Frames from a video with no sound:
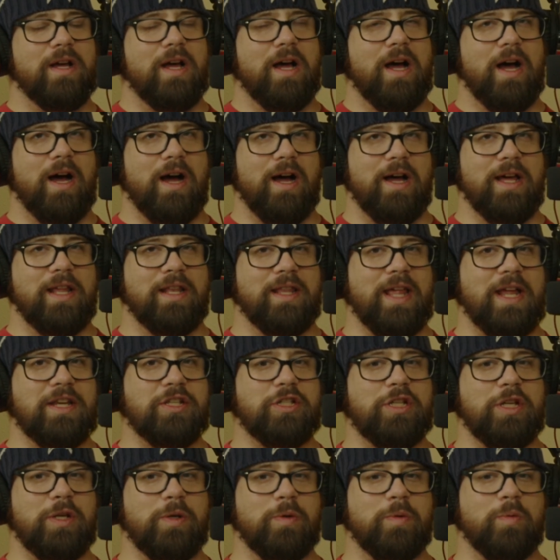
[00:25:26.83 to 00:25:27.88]
it
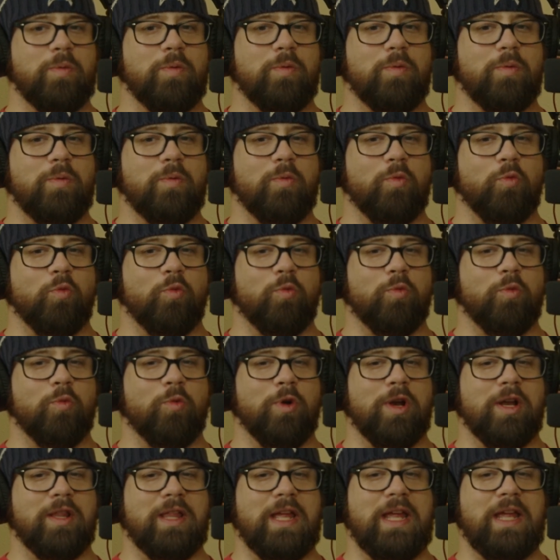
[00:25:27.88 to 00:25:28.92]
lets you
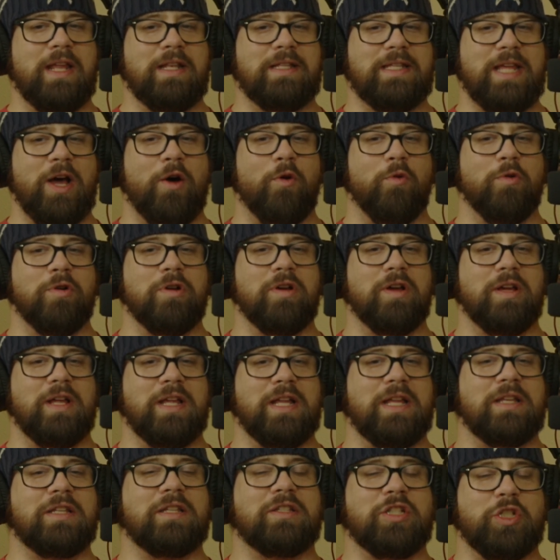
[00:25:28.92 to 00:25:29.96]
really tell
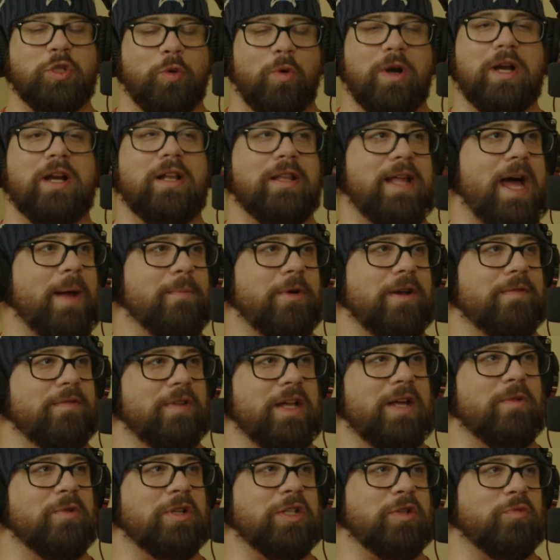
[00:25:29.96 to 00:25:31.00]
story
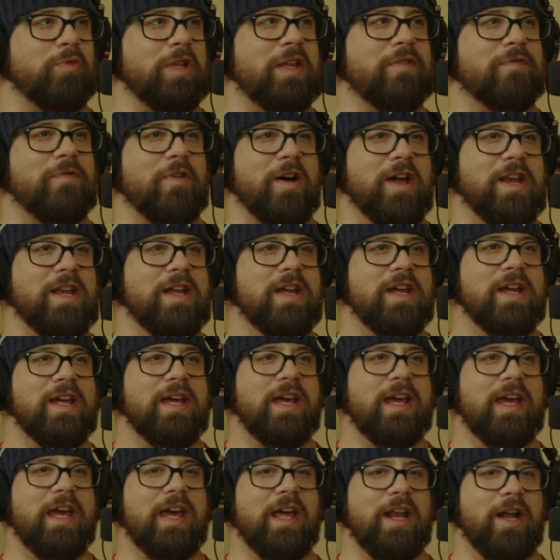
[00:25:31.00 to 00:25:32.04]
collaboratively, which is really fun.
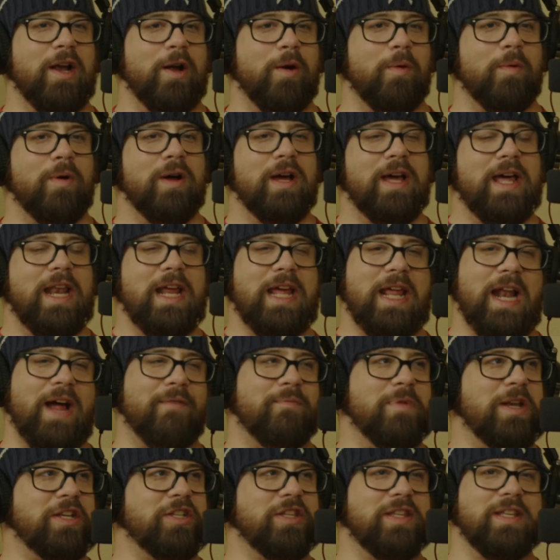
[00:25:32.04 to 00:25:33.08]
You know, and again,
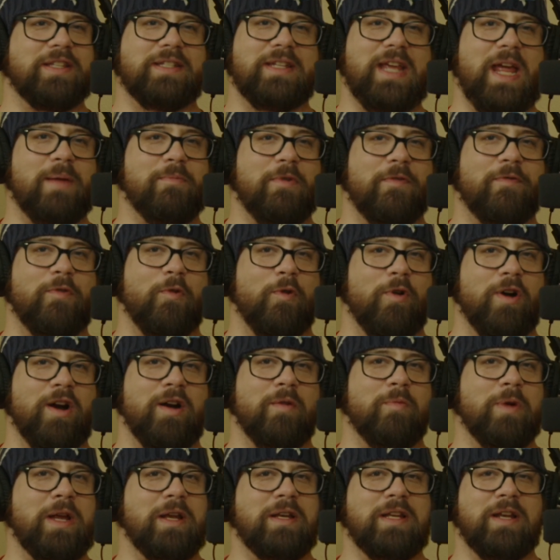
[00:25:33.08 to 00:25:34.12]
I've mentioned this game
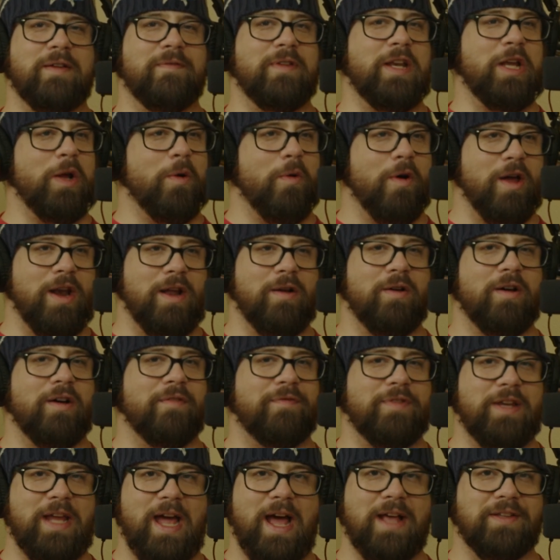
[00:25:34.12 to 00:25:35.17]
before. We did a video on it, a
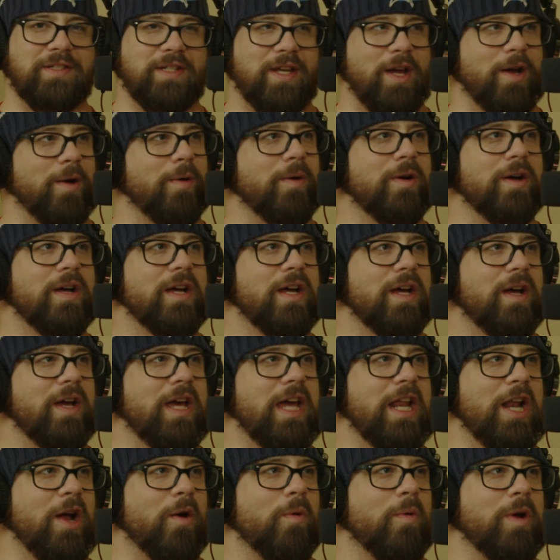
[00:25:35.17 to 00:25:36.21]
Fiasco.
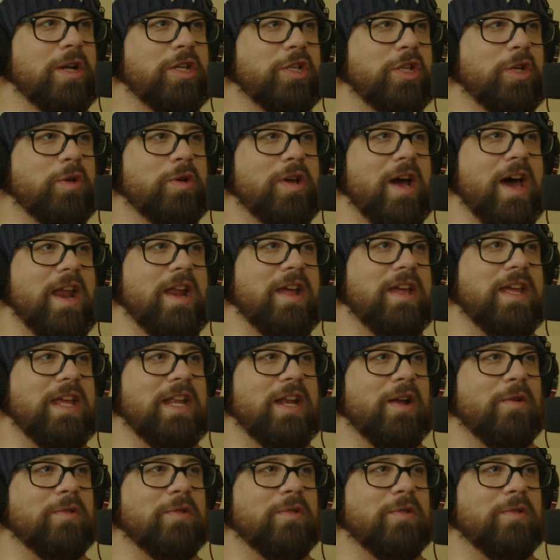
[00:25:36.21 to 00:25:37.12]
You know, which you kind of, you know,